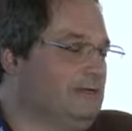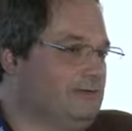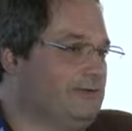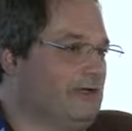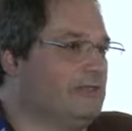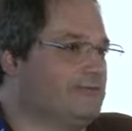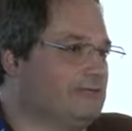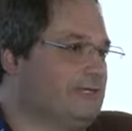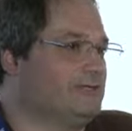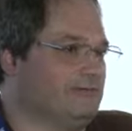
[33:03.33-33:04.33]
doing
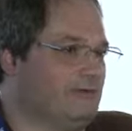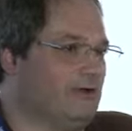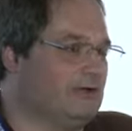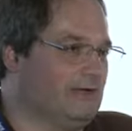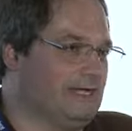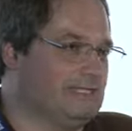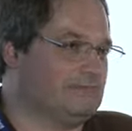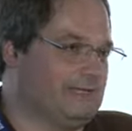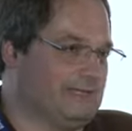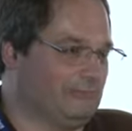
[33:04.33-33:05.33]
authorization of all kinds,
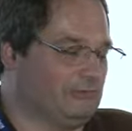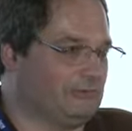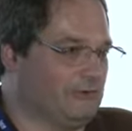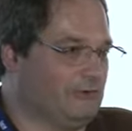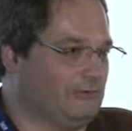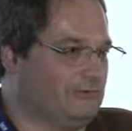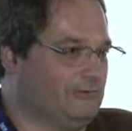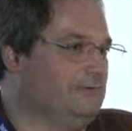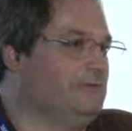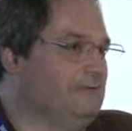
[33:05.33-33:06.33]
being able to crawl
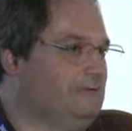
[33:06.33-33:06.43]
through